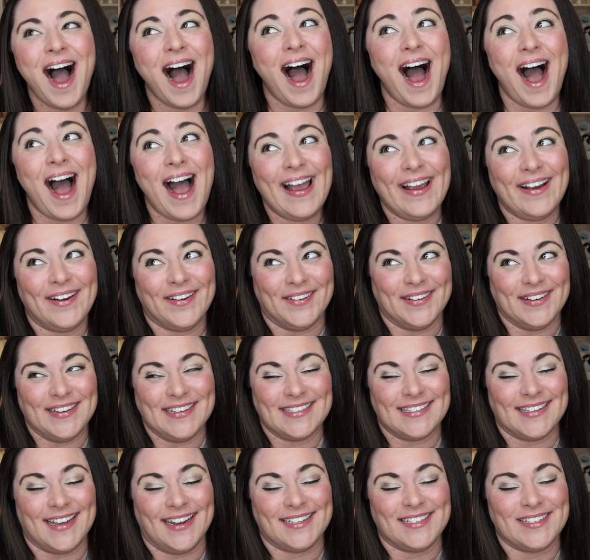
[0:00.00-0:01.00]
I
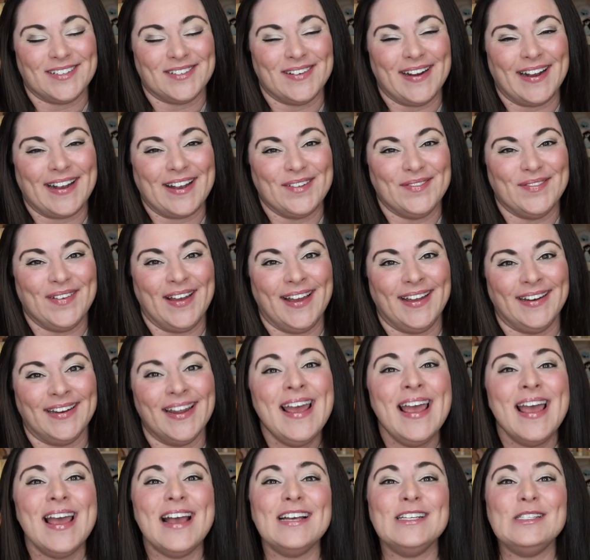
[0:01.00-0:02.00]
always like to recommend
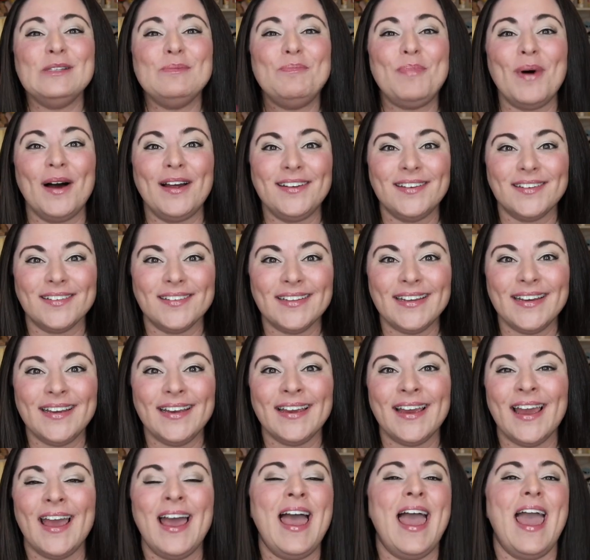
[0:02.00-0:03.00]
is
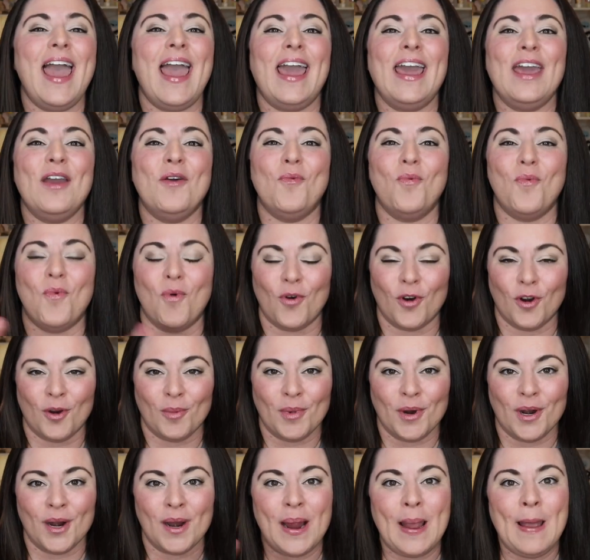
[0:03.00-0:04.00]
bundling a
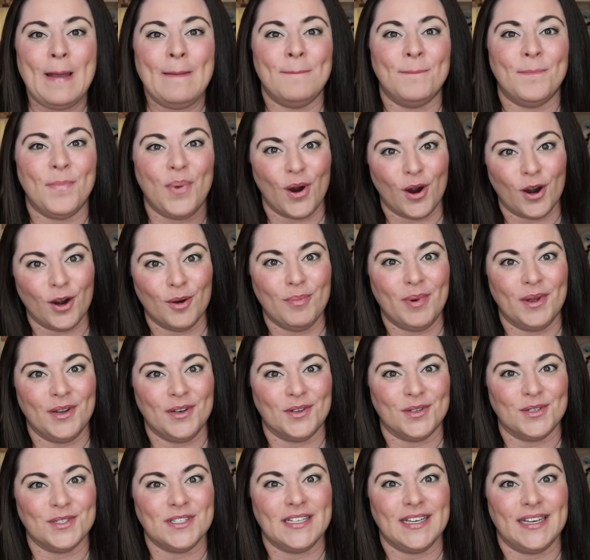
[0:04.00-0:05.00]
warmer and bar
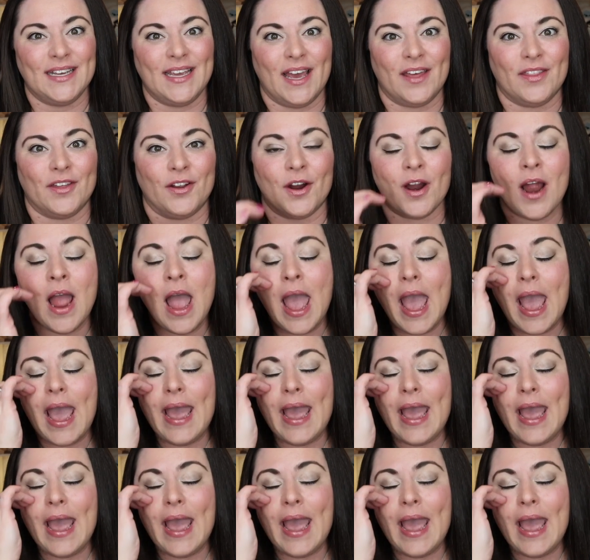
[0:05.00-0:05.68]
bundle together.